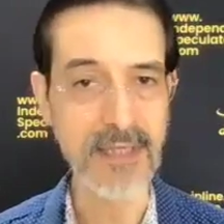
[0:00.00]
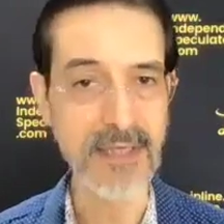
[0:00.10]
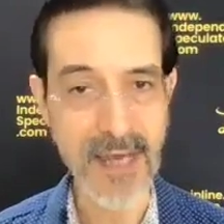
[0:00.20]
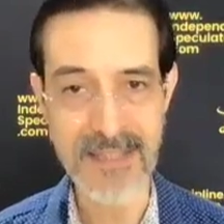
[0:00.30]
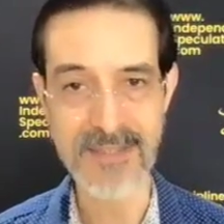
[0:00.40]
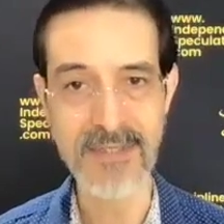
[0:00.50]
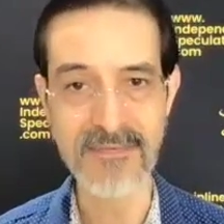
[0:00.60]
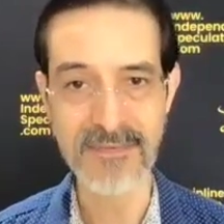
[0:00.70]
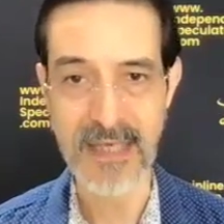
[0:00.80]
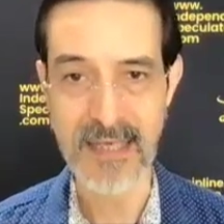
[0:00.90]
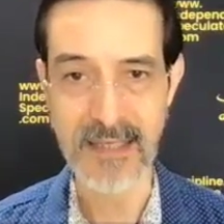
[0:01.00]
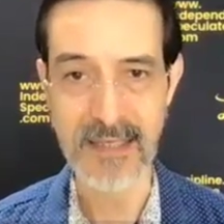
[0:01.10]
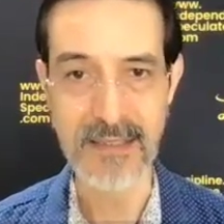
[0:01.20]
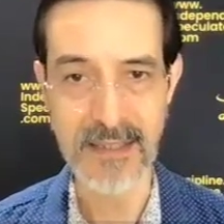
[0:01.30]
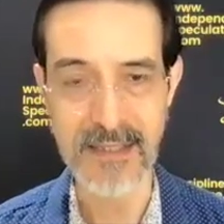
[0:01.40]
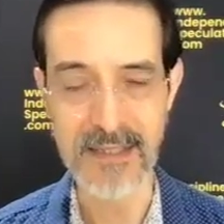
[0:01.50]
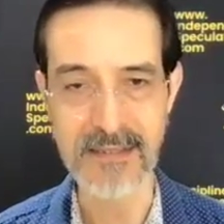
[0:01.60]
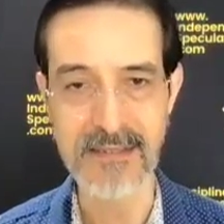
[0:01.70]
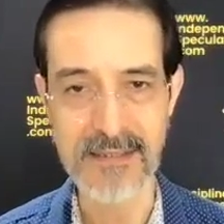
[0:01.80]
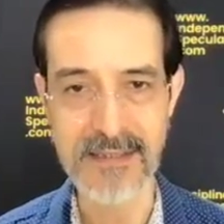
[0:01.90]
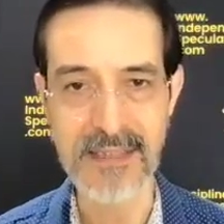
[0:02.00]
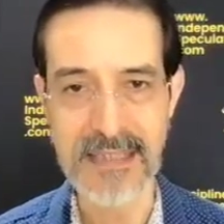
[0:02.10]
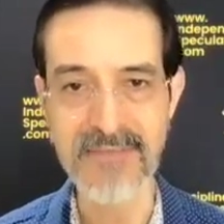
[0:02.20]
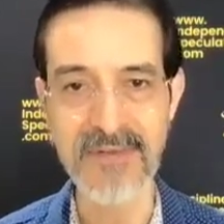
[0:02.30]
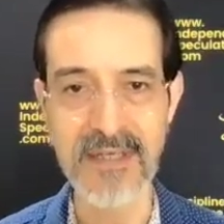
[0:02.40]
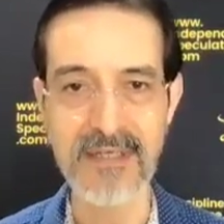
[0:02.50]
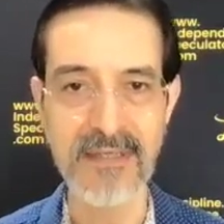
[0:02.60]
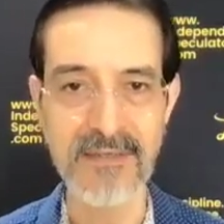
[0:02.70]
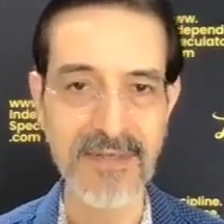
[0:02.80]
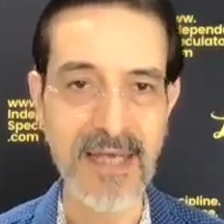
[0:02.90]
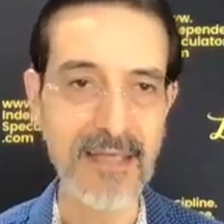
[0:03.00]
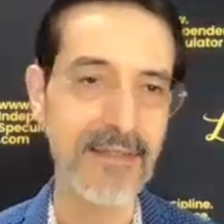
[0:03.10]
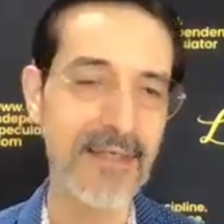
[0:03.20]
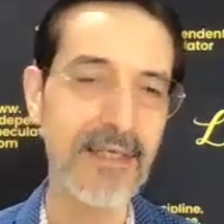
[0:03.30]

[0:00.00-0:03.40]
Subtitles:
a not soft landing and a significant, if not,